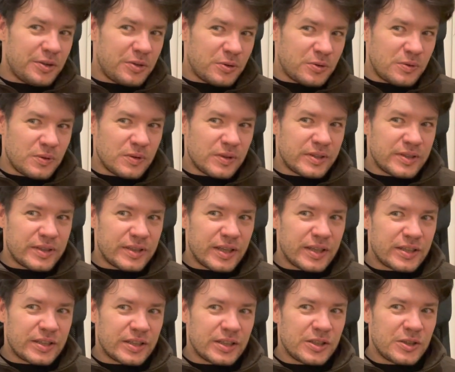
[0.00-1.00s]
tools
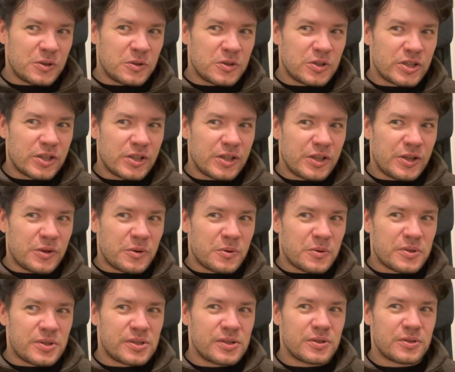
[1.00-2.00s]
that I usually
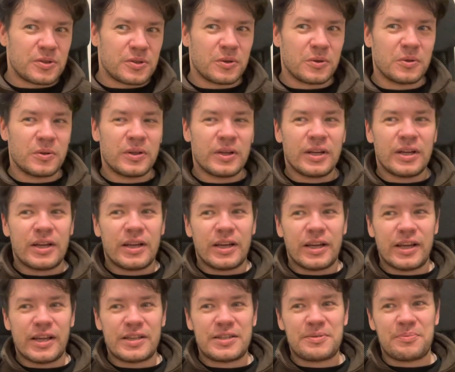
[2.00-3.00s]
use. So
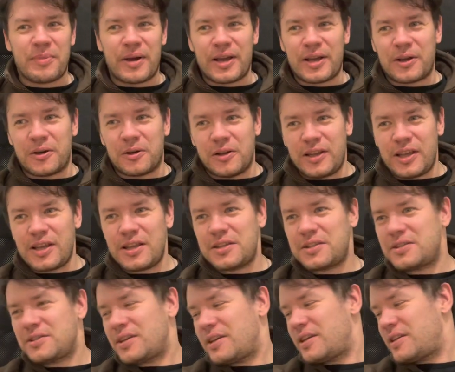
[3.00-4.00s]
it's my
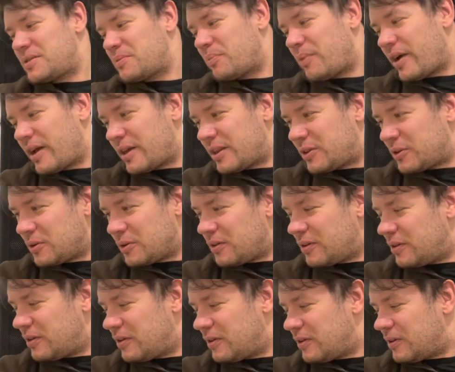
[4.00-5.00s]
colleagues, it's my
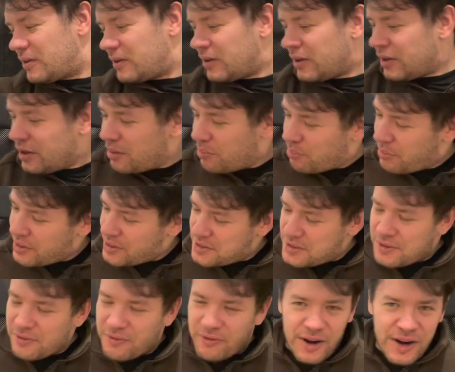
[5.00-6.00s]
best
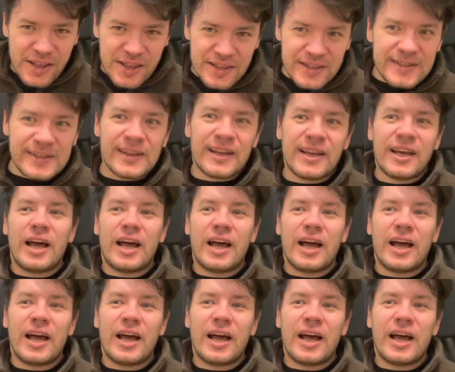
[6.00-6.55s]
friends,